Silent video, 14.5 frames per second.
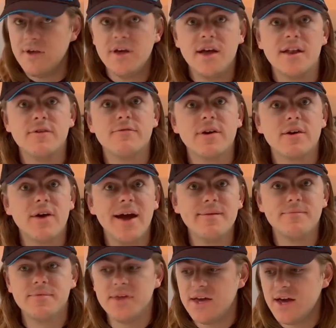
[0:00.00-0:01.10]
And if I grab
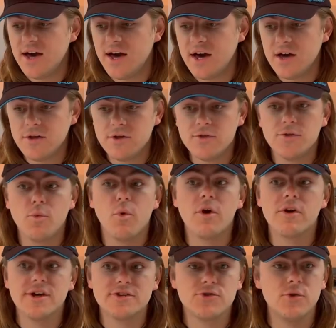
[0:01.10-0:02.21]
the
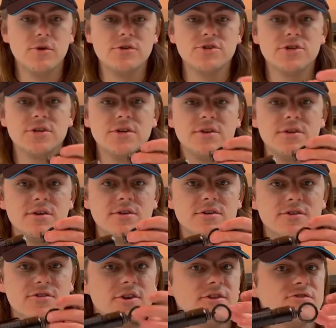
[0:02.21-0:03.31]
Warrior torch, it
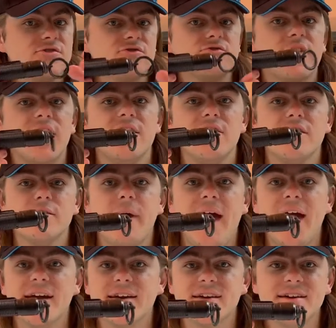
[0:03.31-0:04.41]
just goes straight on the
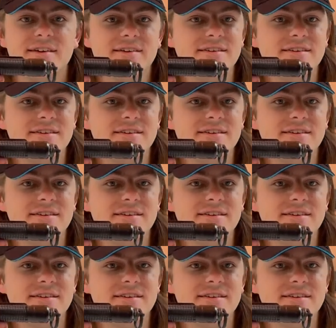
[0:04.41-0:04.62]
back.